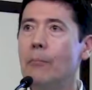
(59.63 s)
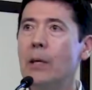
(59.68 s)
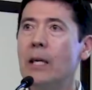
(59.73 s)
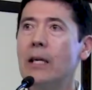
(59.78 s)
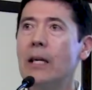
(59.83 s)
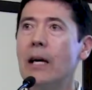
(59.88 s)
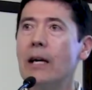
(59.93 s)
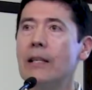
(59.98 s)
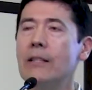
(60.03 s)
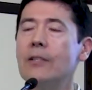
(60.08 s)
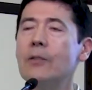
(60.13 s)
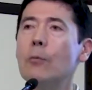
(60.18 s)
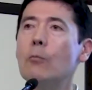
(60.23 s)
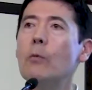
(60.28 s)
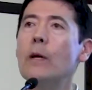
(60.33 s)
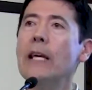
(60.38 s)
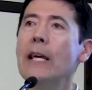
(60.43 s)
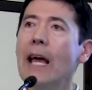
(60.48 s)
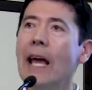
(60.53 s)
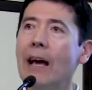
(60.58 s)
because
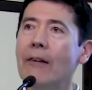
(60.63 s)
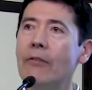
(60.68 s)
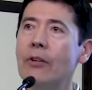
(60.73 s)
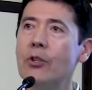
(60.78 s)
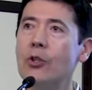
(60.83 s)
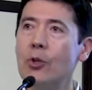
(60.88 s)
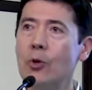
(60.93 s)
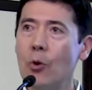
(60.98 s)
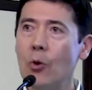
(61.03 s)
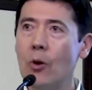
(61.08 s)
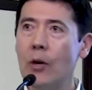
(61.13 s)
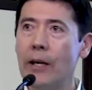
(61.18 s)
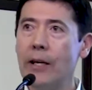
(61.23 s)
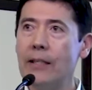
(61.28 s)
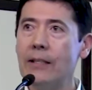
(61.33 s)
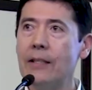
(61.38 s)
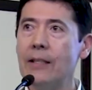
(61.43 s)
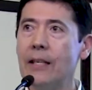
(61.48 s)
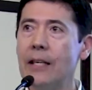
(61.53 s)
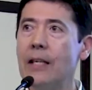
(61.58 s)
we have a
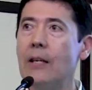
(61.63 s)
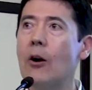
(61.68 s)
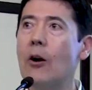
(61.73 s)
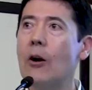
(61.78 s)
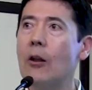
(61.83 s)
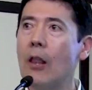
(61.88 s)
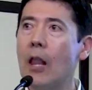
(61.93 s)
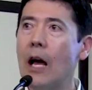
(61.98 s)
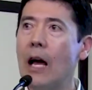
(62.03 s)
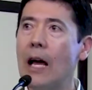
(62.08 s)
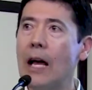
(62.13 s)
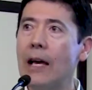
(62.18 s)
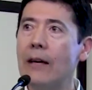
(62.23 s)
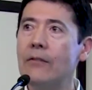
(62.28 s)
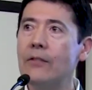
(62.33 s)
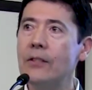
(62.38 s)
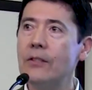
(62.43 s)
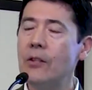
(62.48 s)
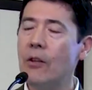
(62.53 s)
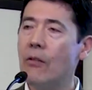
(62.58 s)
choice in our
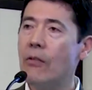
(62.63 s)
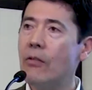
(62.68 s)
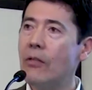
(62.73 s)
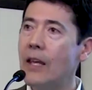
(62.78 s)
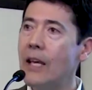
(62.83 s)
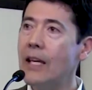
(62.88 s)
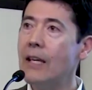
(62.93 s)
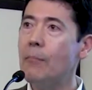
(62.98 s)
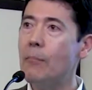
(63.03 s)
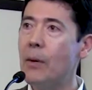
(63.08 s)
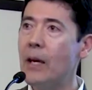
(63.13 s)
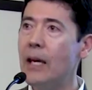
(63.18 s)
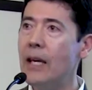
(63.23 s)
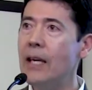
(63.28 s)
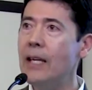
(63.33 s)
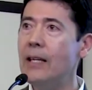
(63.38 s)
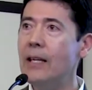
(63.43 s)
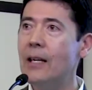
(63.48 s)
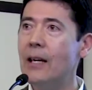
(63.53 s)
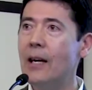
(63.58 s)
lives to think
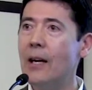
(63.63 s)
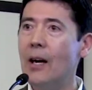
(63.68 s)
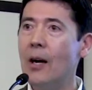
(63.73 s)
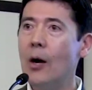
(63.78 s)
big